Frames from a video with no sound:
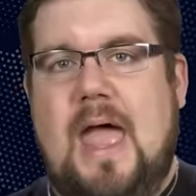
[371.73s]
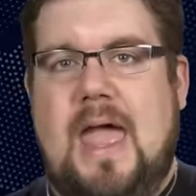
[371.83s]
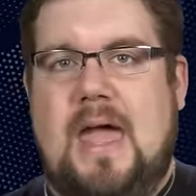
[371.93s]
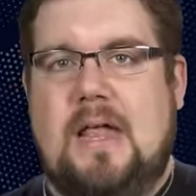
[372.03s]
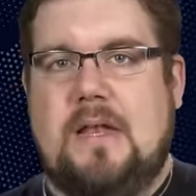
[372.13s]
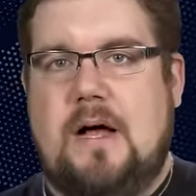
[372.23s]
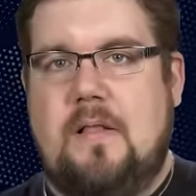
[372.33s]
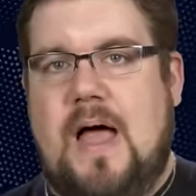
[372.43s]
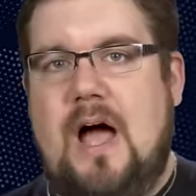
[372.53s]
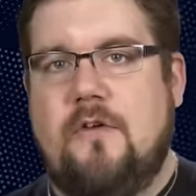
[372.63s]
and
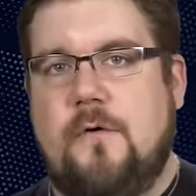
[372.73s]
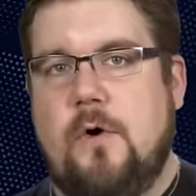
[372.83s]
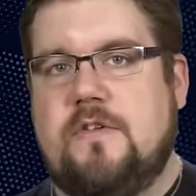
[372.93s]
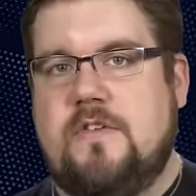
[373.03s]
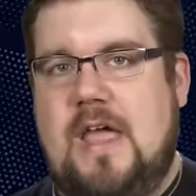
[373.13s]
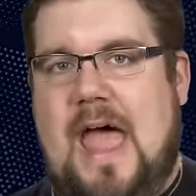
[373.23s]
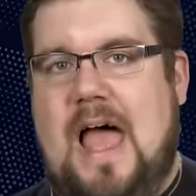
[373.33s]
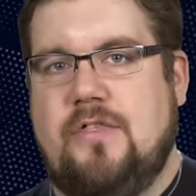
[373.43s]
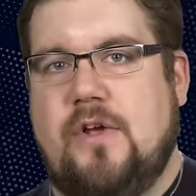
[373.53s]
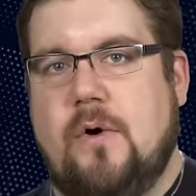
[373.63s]
allowed folks to
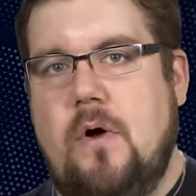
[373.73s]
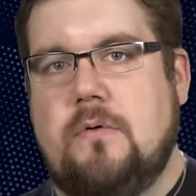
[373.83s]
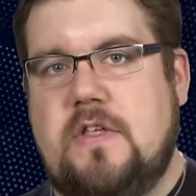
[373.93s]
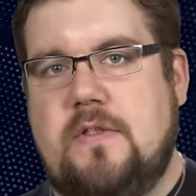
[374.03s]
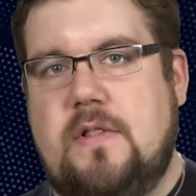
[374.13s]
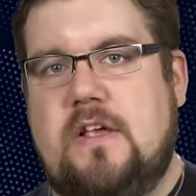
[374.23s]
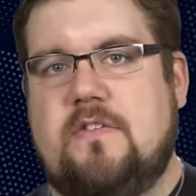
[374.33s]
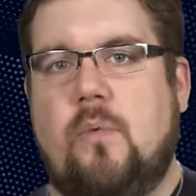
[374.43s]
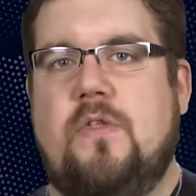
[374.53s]
add their own to the list,